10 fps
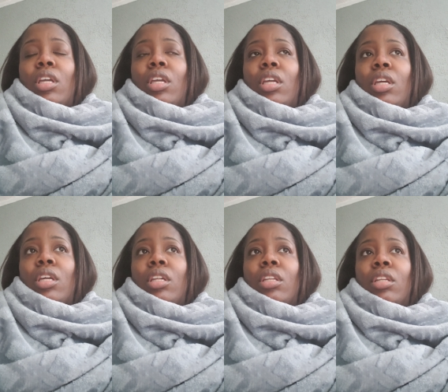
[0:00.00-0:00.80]

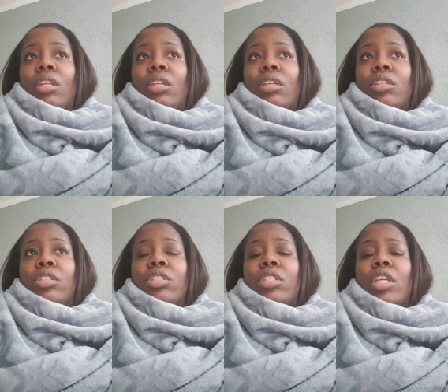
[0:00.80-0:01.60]
and
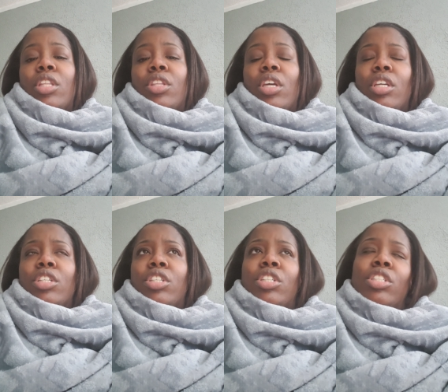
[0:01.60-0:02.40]
she said
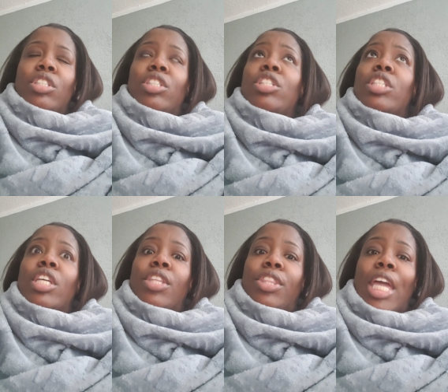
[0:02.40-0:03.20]
that she she
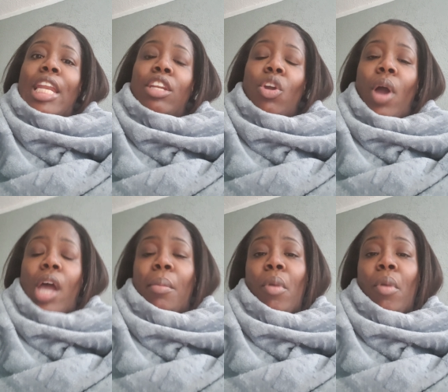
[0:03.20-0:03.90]
said that they didn't know how to